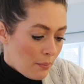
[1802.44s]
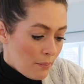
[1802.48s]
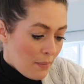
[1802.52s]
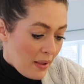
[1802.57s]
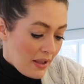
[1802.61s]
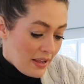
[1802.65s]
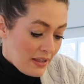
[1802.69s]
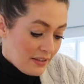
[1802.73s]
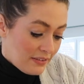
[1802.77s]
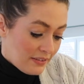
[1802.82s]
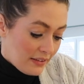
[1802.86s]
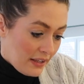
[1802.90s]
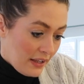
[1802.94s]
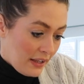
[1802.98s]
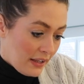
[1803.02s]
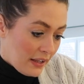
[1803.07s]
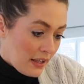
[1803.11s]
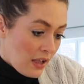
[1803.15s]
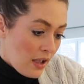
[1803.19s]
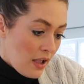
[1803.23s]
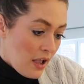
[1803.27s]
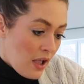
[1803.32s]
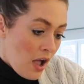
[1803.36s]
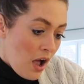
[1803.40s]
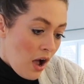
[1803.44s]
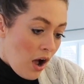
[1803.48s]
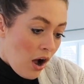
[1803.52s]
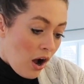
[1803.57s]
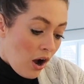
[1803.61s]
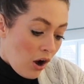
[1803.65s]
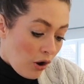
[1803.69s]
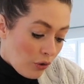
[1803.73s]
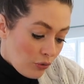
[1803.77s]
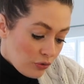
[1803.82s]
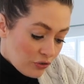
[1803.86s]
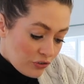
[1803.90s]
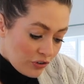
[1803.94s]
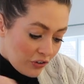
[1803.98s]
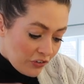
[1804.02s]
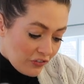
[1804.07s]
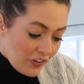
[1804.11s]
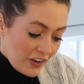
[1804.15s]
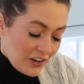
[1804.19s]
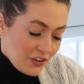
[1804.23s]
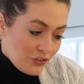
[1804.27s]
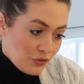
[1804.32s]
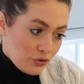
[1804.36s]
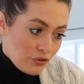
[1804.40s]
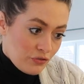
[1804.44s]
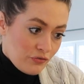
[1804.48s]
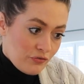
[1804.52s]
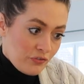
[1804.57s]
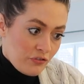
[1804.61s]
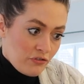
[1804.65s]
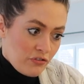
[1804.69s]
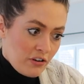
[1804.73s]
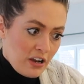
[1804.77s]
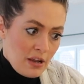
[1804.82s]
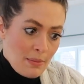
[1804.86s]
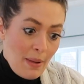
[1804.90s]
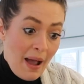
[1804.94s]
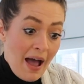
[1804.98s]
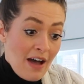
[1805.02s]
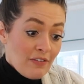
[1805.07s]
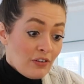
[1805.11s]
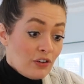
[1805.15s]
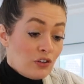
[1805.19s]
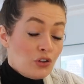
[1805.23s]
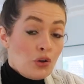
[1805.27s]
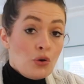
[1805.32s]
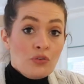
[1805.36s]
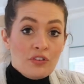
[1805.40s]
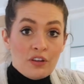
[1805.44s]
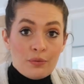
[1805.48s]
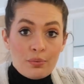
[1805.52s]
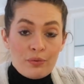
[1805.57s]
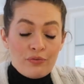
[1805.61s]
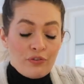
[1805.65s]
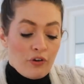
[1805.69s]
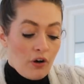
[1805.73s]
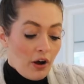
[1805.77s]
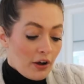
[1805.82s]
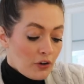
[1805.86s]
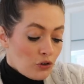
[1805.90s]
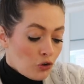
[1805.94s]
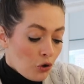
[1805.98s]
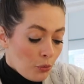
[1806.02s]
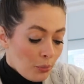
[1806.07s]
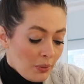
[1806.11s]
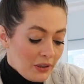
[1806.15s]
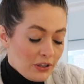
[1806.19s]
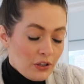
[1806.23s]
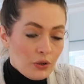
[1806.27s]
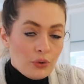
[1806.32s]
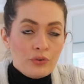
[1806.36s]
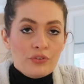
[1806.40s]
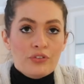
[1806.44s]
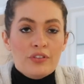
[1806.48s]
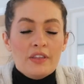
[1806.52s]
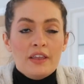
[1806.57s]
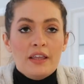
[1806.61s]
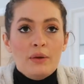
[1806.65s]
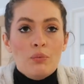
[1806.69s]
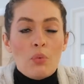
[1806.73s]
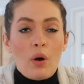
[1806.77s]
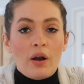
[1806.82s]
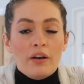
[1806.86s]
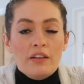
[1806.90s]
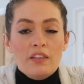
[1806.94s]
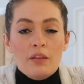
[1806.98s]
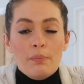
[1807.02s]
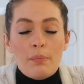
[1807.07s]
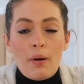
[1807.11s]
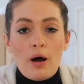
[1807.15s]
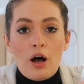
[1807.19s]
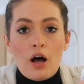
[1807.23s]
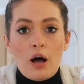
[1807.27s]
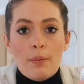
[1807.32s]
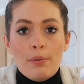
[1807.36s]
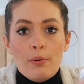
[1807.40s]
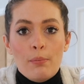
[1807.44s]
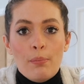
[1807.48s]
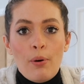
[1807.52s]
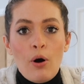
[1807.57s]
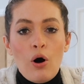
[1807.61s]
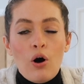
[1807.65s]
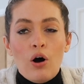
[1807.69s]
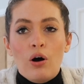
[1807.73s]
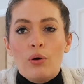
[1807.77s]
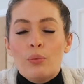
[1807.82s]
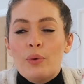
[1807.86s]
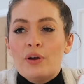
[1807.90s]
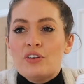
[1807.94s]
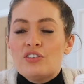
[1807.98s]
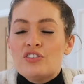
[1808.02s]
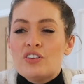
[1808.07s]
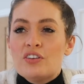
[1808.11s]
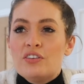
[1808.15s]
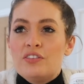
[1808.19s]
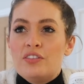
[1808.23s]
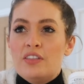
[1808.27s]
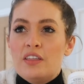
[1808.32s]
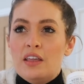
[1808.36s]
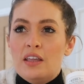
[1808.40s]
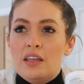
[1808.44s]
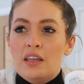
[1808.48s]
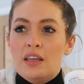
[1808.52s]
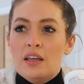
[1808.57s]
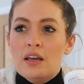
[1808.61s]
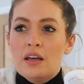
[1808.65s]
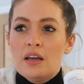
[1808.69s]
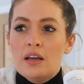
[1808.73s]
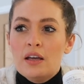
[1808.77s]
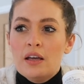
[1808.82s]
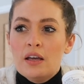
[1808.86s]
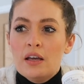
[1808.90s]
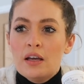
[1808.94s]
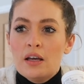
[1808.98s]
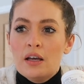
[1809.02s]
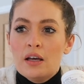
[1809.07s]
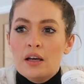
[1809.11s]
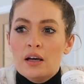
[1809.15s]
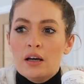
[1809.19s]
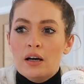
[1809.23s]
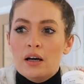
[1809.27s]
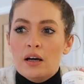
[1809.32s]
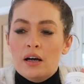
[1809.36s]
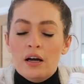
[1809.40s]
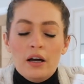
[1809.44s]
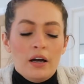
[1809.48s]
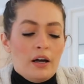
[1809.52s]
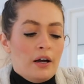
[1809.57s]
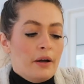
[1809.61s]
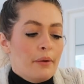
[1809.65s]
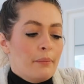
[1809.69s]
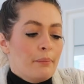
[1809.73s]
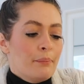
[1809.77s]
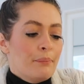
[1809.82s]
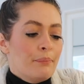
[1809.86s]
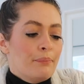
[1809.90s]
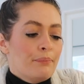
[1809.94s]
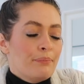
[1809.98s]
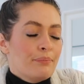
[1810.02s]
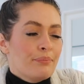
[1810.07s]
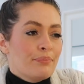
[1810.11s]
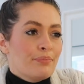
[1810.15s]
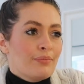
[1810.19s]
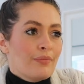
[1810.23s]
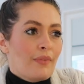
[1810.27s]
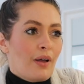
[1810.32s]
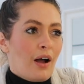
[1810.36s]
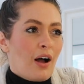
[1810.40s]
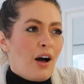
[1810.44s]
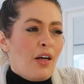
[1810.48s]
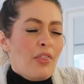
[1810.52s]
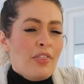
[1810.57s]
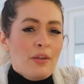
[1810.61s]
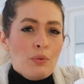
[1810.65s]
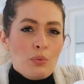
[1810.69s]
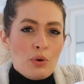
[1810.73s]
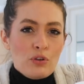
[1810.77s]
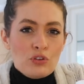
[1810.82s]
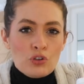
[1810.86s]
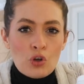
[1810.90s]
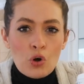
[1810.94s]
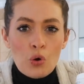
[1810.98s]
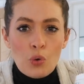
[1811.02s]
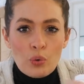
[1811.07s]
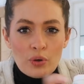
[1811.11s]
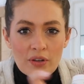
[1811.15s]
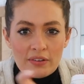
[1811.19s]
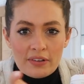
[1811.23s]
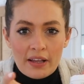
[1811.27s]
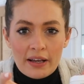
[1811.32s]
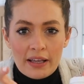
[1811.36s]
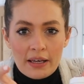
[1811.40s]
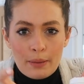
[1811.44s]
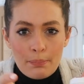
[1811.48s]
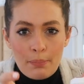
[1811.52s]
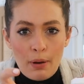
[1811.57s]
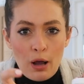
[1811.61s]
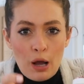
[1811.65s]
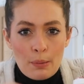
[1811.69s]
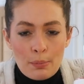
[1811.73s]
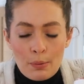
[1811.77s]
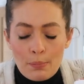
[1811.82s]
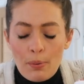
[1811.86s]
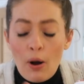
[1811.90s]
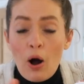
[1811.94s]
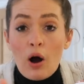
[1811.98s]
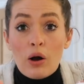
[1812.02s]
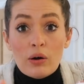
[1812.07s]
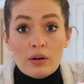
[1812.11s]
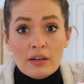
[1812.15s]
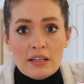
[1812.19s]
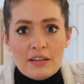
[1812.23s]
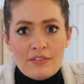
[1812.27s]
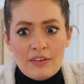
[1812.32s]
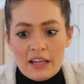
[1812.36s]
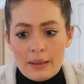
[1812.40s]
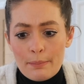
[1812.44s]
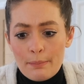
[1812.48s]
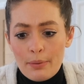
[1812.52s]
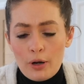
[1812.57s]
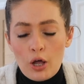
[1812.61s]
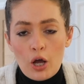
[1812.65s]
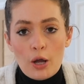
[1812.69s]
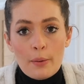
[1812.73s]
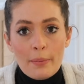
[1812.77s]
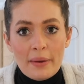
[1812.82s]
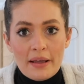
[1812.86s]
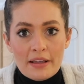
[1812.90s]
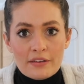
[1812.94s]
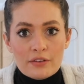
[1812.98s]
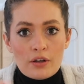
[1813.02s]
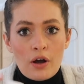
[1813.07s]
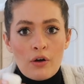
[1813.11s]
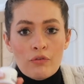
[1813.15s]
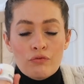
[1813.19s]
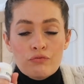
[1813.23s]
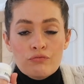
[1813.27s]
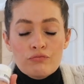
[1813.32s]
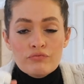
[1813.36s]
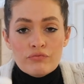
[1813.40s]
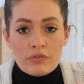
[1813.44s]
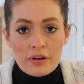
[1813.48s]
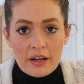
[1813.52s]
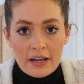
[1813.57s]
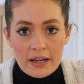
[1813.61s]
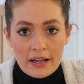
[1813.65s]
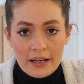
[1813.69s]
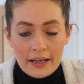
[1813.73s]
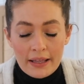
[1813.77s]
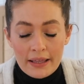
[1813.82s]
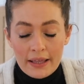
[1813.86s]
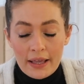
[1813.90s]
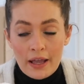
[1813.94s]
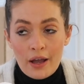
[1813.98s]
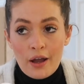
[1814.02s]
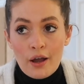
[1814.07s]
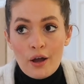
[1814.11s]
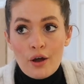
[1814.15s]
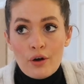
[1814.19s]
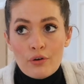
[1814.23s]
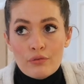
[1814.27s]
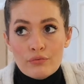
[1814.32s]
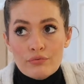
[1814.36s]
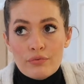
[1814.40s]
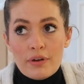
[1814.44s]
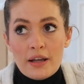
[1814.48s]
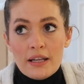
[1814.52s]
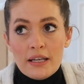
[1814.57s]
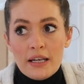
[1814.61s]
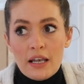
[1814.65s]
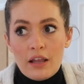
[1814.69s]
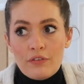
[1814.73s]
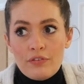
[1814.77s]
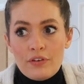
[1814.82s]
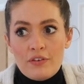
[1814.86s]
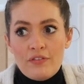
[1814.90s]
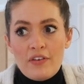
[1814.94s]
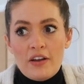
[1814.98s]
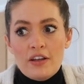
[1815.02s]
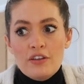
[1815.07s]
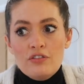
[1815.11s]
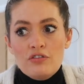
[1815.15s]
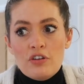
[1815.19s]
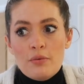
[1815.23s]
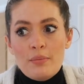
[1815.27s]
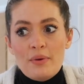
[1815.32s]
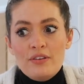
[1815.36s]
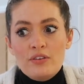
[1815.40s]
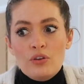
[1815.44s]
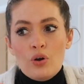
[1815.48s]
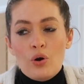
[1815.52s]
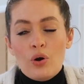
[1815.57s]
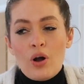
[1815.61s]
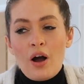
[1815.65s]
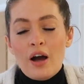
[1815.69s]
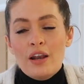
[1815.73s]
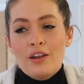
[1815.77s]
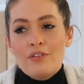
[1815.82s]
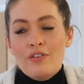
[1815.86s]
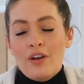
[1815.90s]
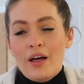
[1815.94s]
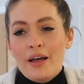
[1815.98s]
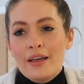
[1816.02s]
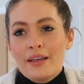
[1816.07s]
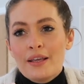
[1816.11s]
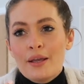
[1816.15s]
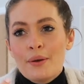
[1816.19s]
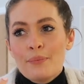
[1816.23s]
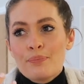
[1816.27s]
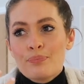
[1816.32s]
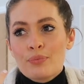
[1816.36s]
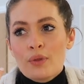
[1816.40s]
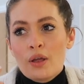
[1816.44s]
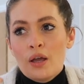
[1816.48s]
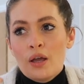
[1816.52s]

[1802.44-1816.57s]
amazing. Ultra facial cream. I haven't used this before. I normally use the one in the purple pot, which is the, um, I can't think what it's called. It's like in a purple pot. I'll leave a link below, but it's a really, really lovely face cream. And it's got kind of like